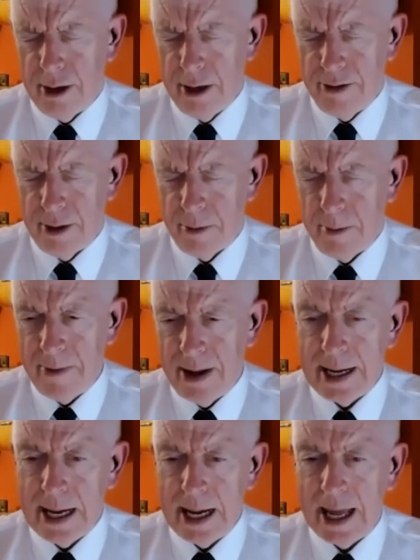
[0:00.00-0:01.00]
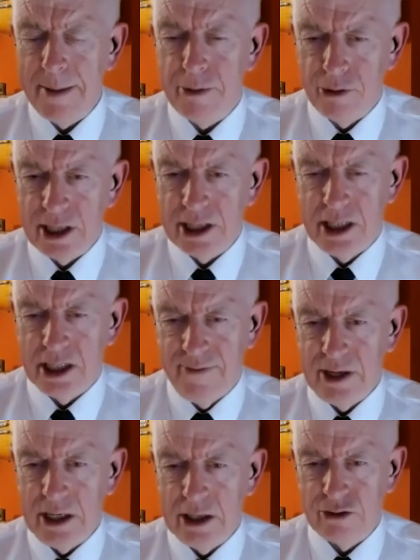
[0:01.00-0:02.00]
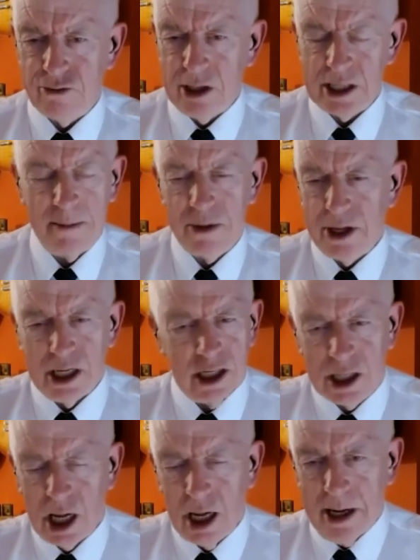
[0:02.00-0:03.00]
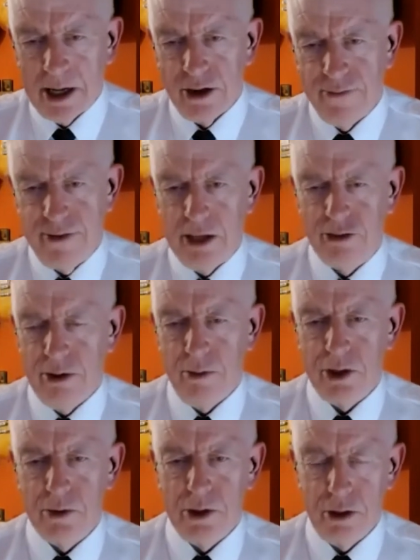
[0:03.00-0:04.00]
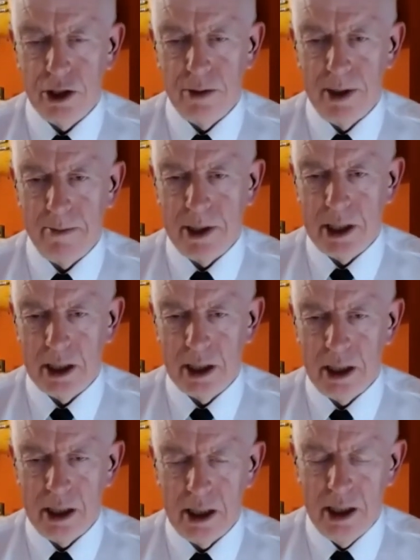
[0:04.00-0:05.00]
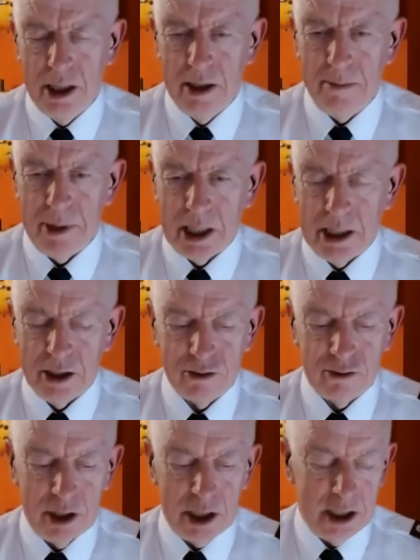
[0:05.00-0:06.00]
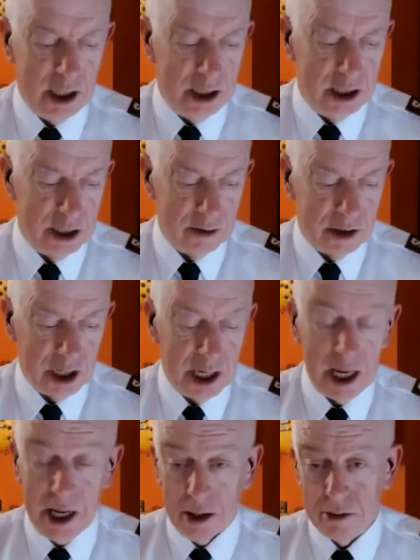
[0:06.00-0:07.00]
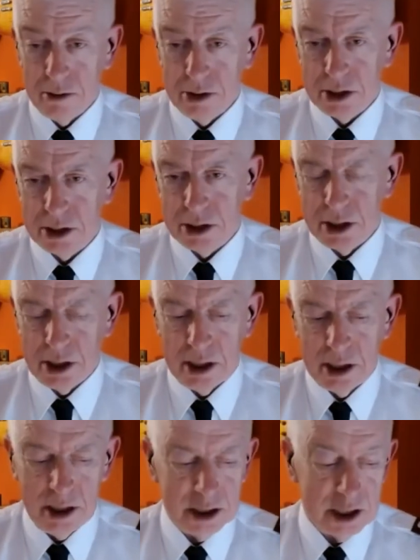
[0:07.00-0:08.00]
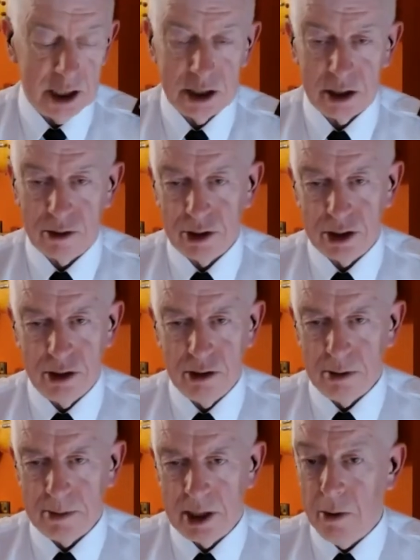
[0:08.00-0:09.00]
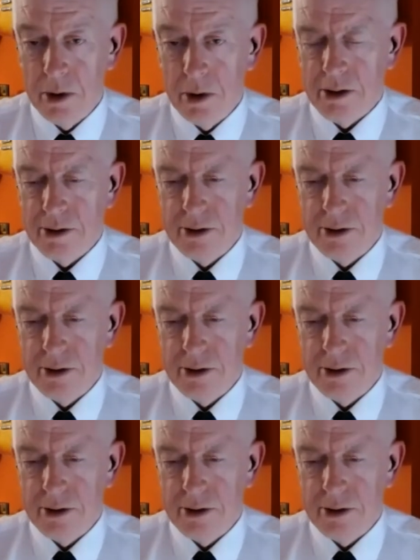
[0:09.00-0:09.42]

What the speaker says: there were many labor-intensive industries. I'm thinking the car manufacturer, which was used to be a big industry in the UK, and of course, in the States, across Europe, in the world.